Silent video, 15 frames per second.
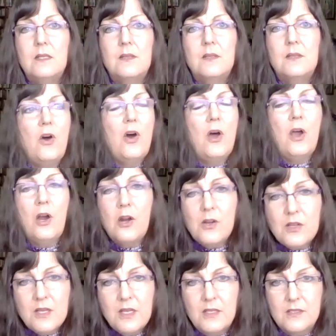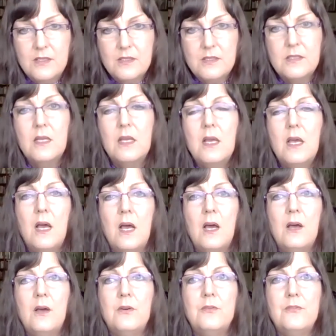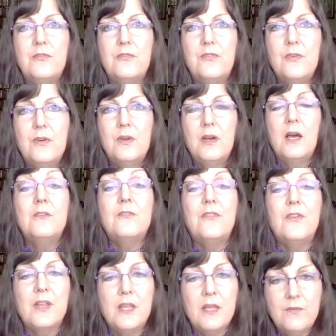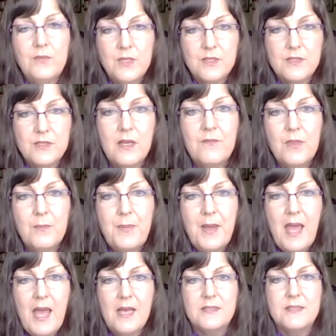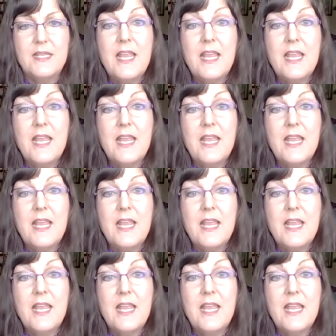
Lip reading: the hardness of unforgiveness of the past,